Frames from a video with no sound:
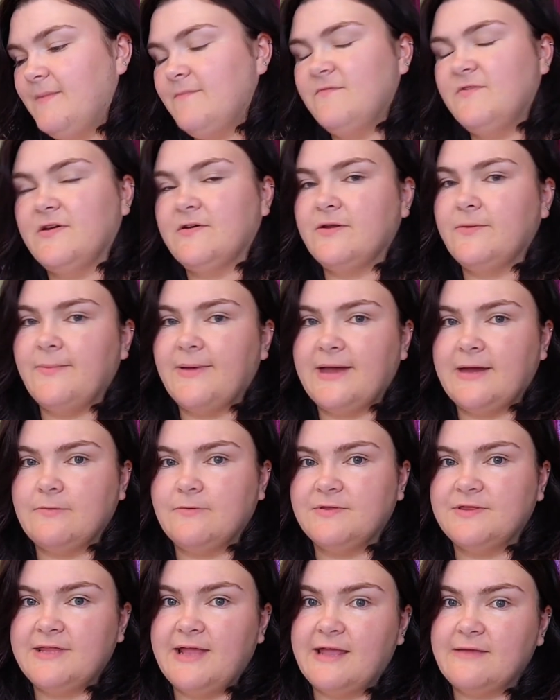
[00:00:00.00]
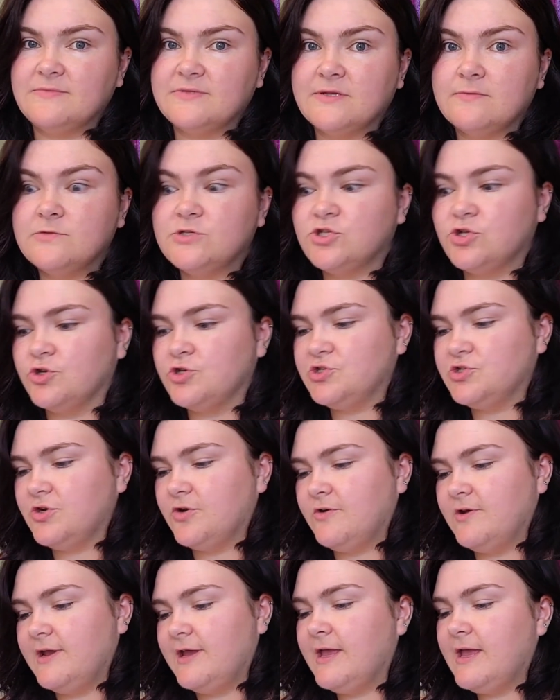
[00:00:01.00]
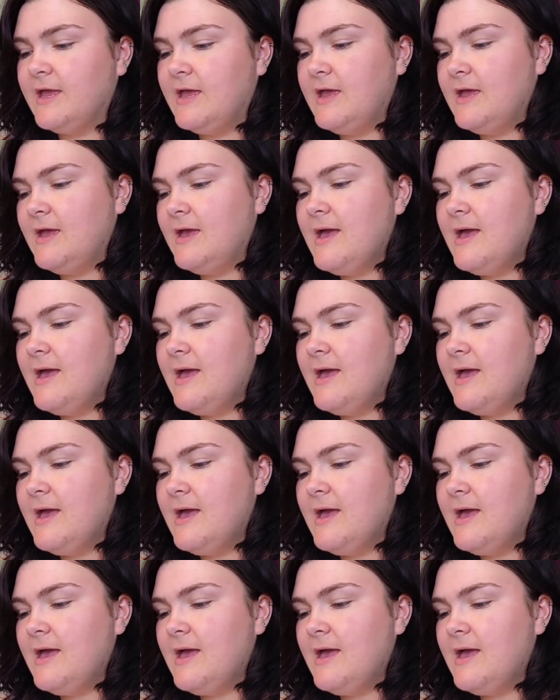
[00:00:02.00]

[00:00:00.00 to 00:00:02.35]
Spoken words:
I'm very bad with names. I'm so sorry.